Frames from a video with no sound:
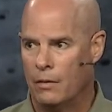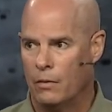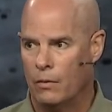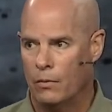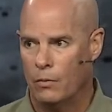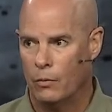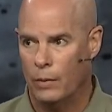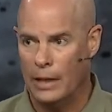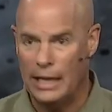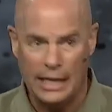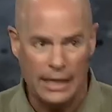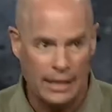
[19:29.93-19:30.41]

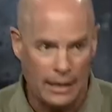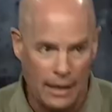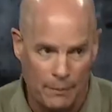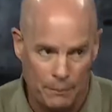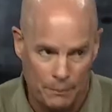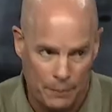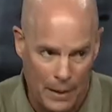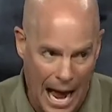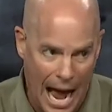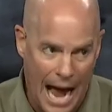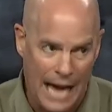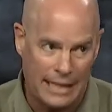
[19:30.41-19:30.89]
We need to
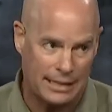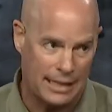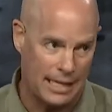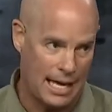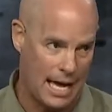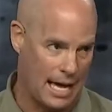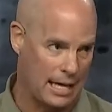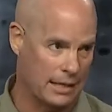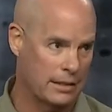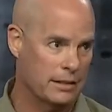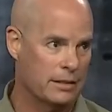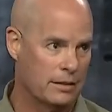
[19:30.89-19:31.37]
unpack
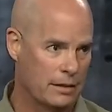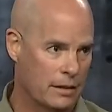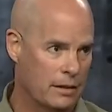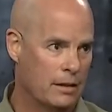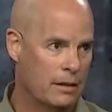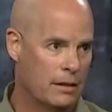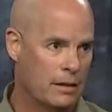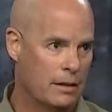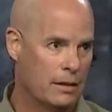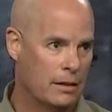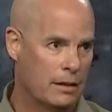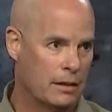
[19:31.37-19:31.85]
that
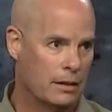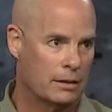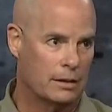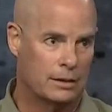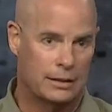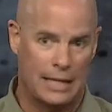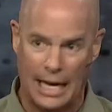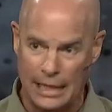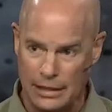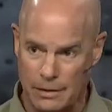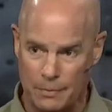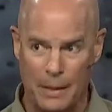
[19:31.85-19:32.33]
because
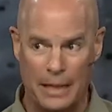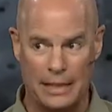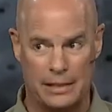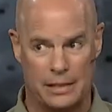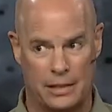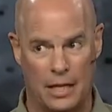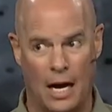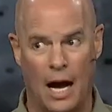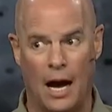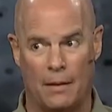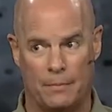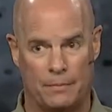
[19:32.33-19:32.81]
that's messed
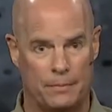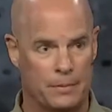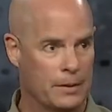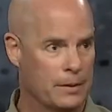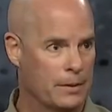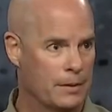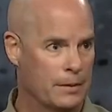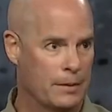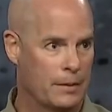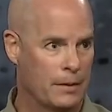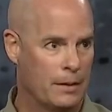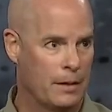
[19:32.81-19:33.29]
up.
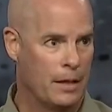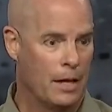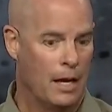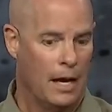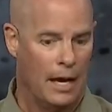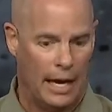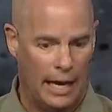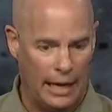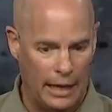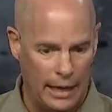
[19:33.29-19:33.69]
And,